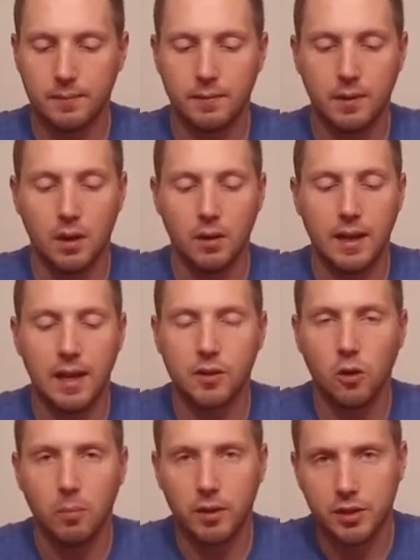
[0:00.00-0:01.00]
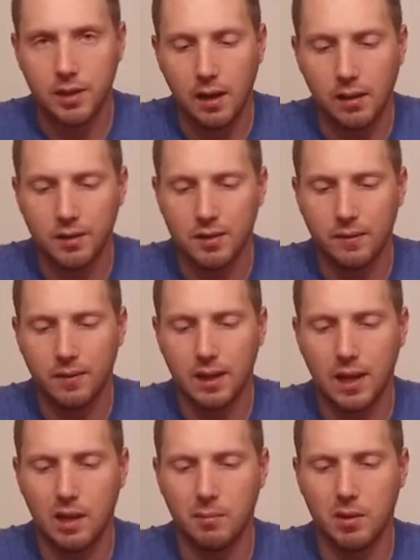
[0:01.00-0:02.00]
you know, he has a whole bunch of colors, different
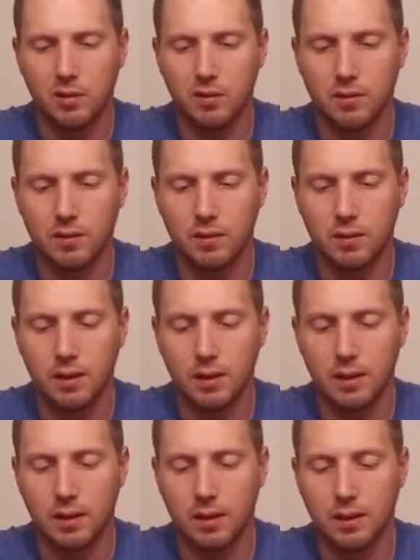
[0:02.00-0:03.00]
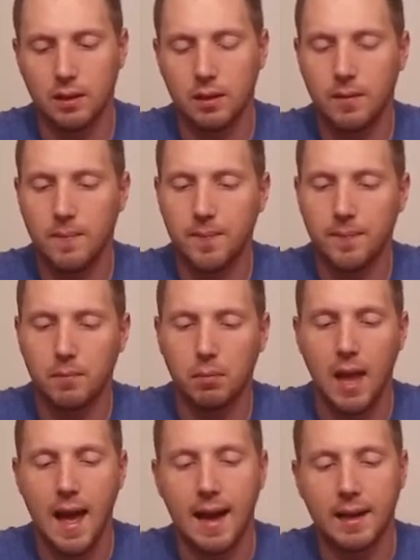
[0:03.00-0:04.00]
camos and
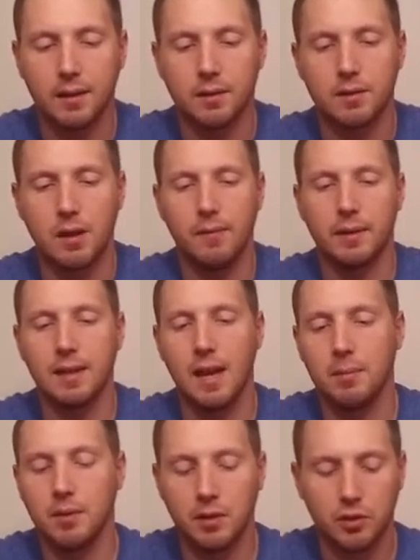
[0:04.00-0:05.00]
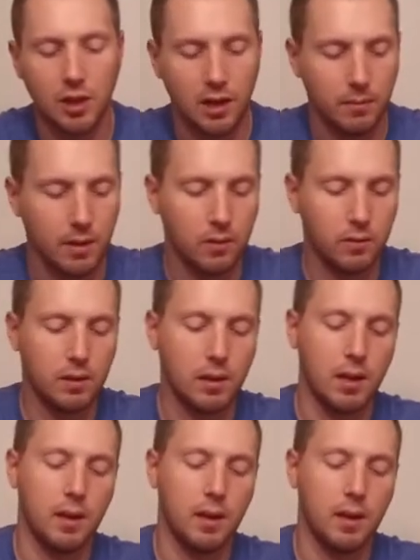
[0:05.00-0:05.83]
black and stuff like that. But you can check them out.